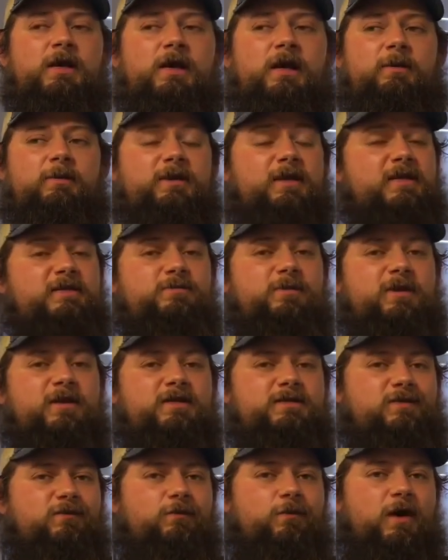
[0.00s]
And that's
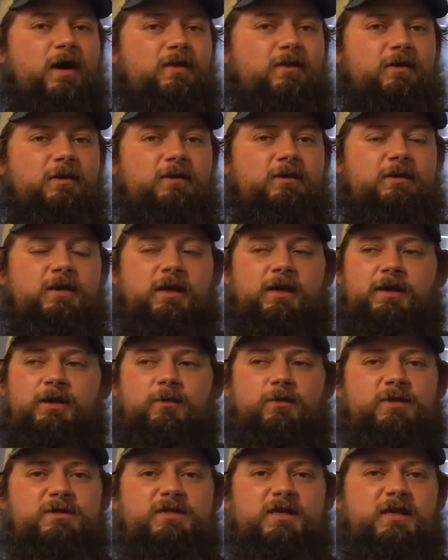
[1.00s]
because of weather. You
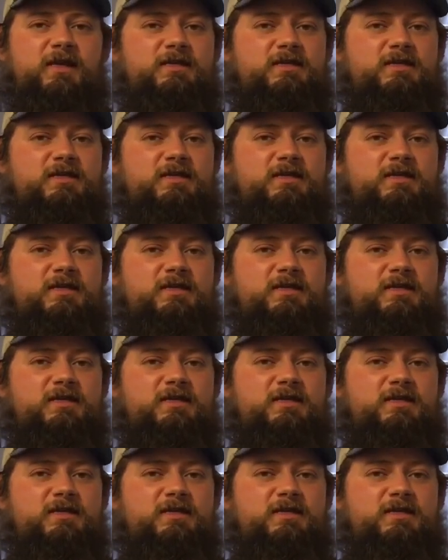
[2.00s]
know, once it